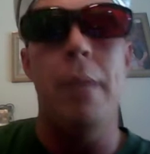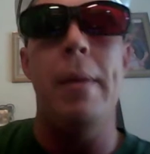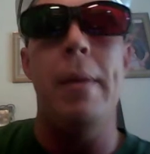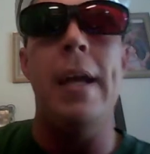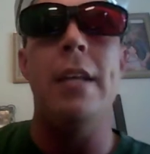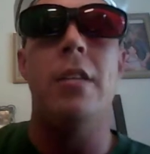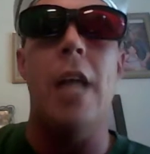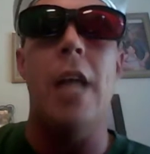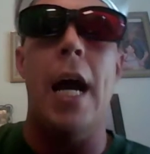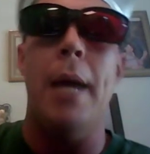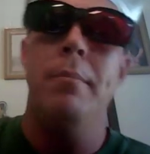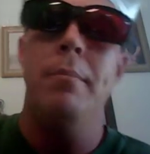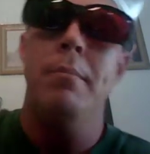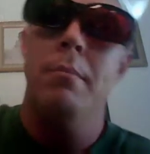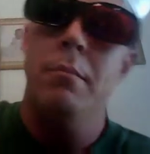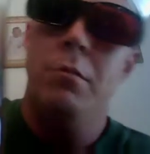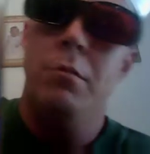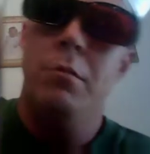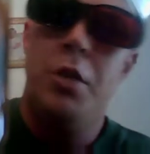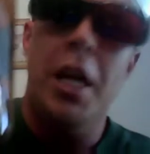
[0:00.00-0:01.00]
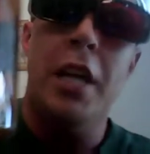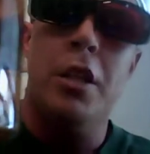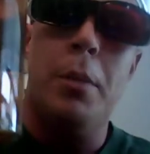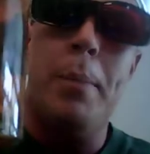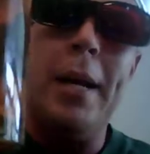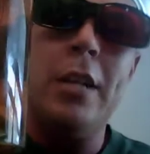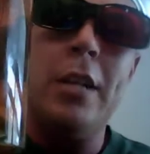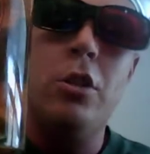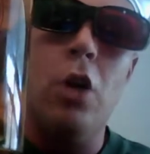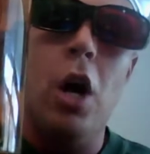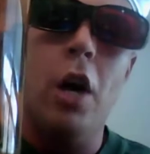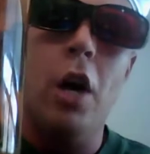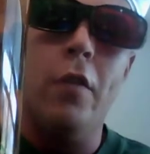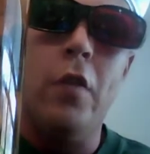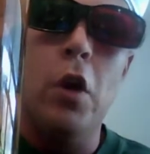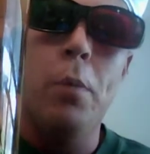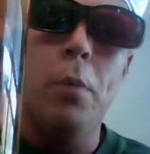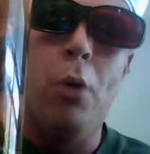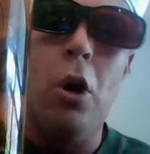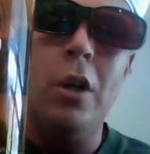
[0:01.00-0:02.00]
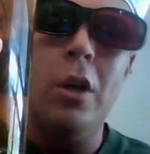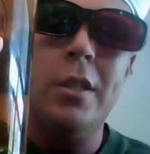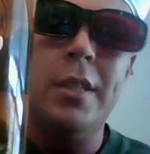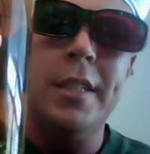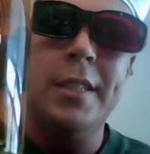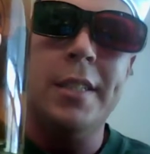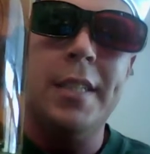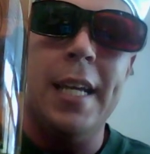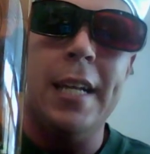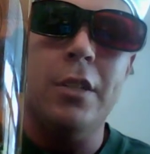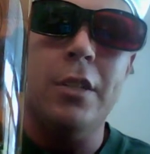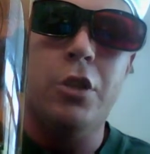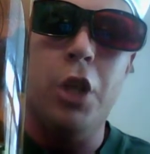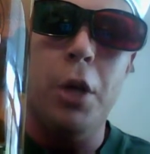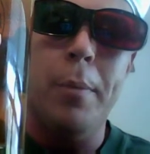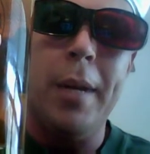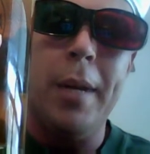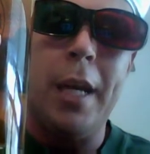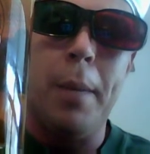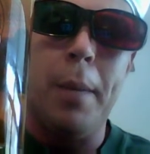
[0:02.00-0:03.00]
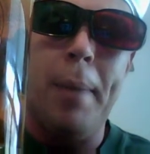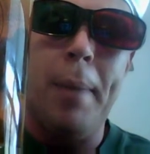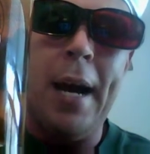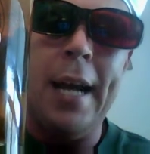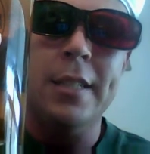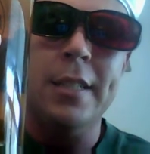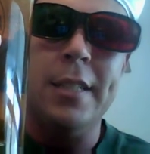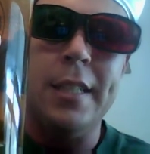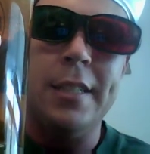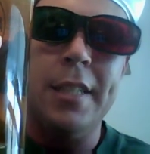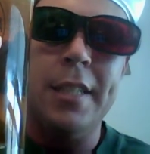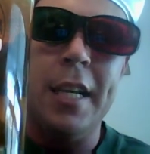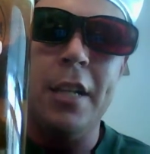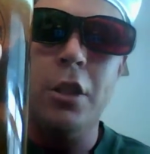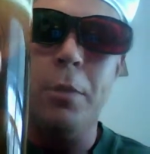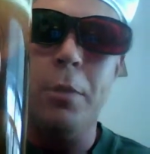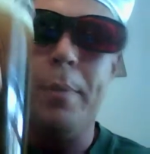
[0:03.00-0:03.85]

the meantime, cheers and beers to all of you. Prost, they say in Germany. Goodbye, as they say in